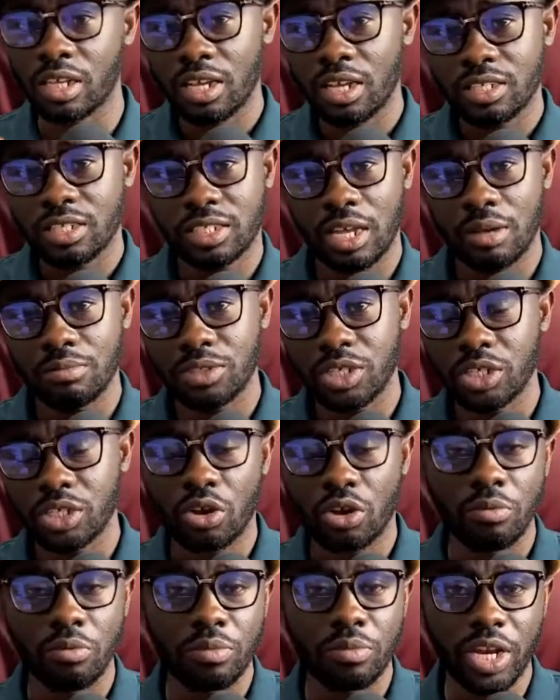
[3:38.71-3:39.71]
Subject
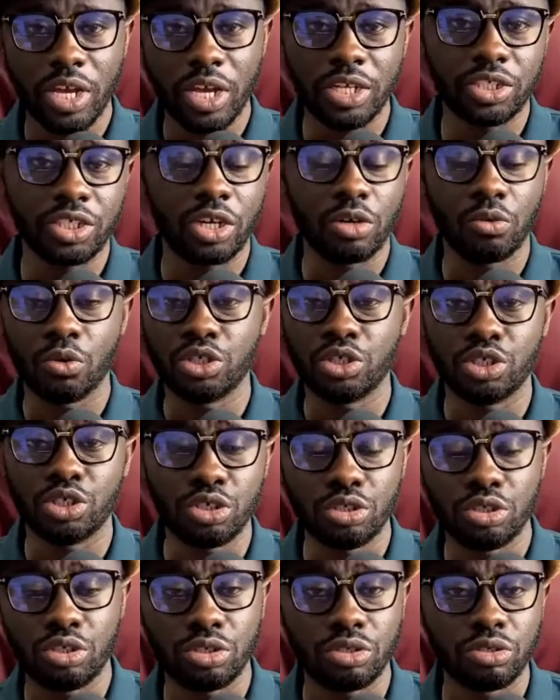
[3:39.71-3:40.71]
combination, what do you
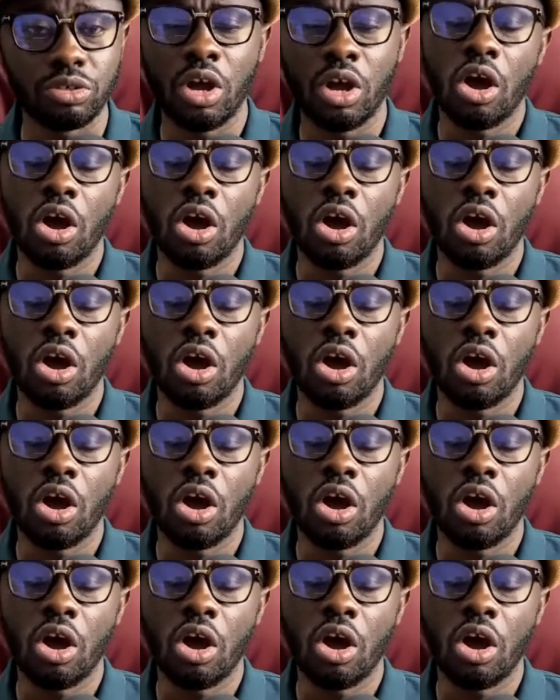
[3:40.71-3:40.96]
do?